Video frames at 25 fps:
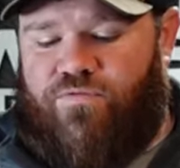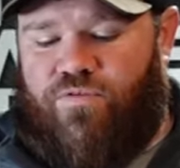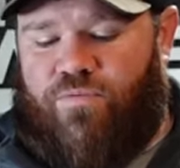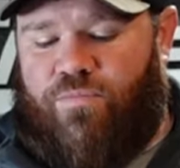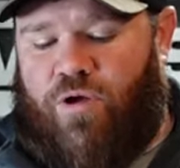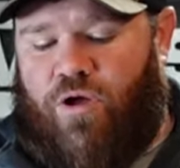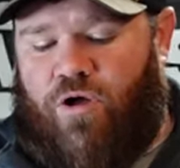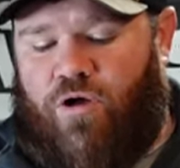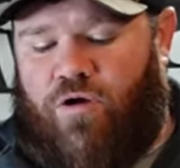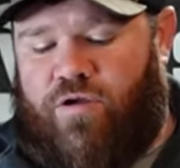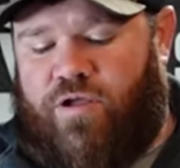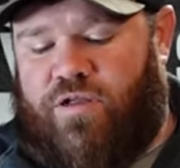from
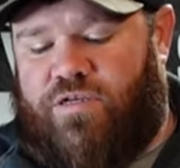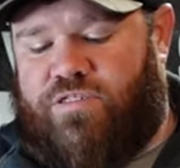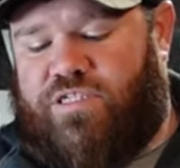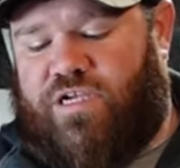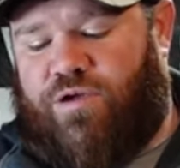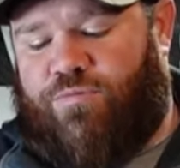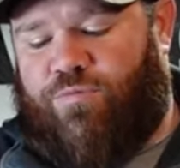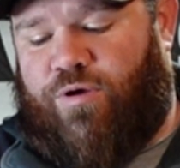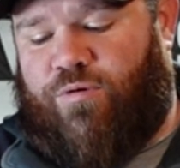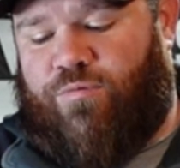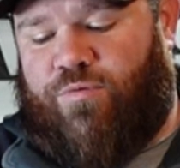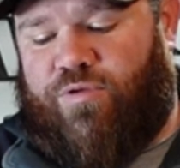Hawkins, I
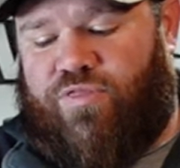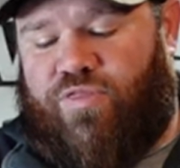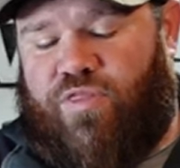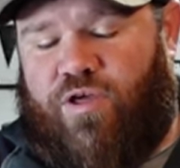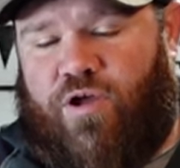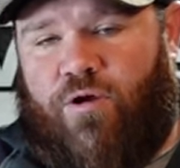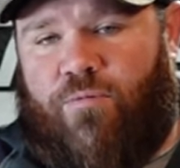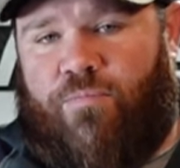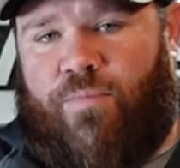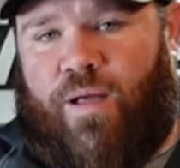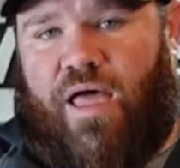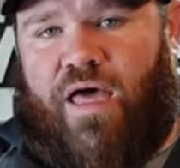went with
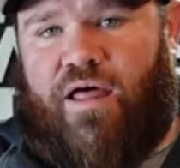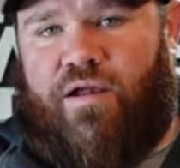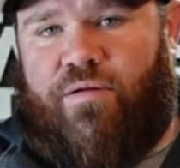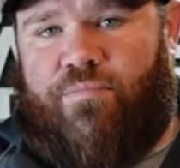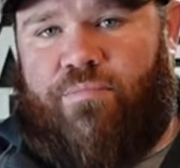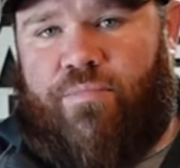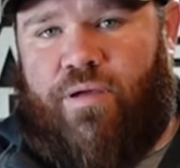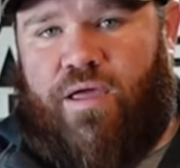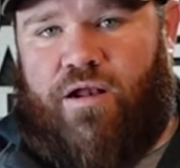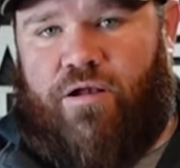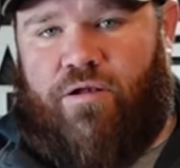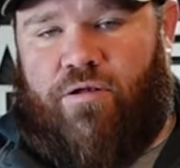their
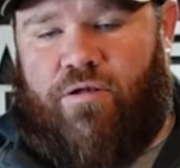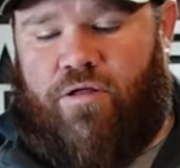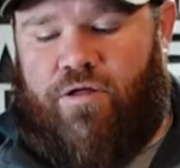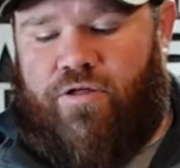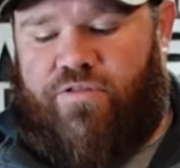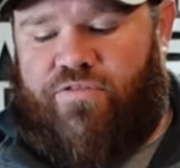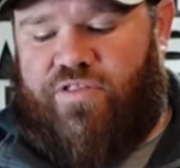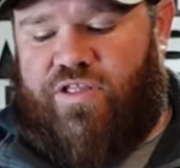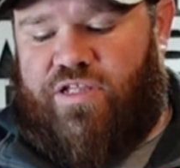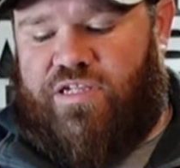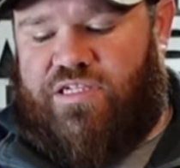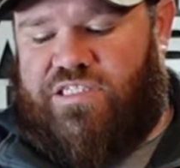bottom metal
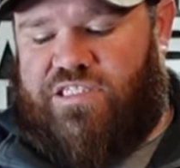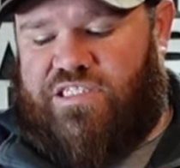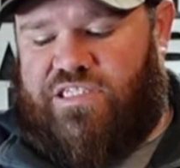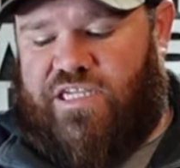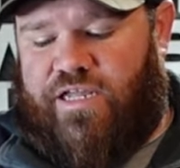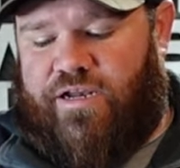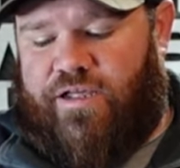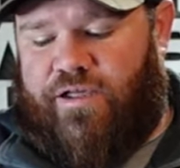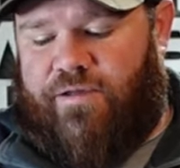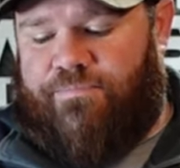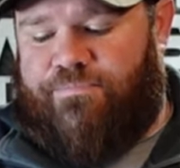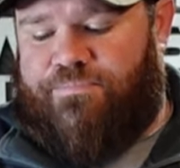on this
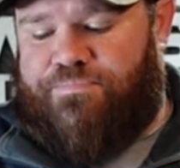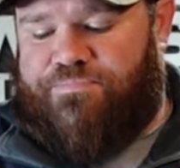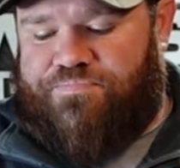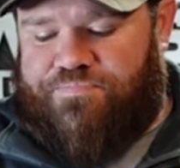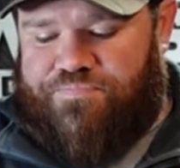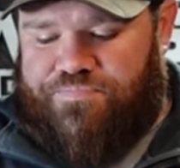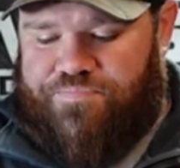setup.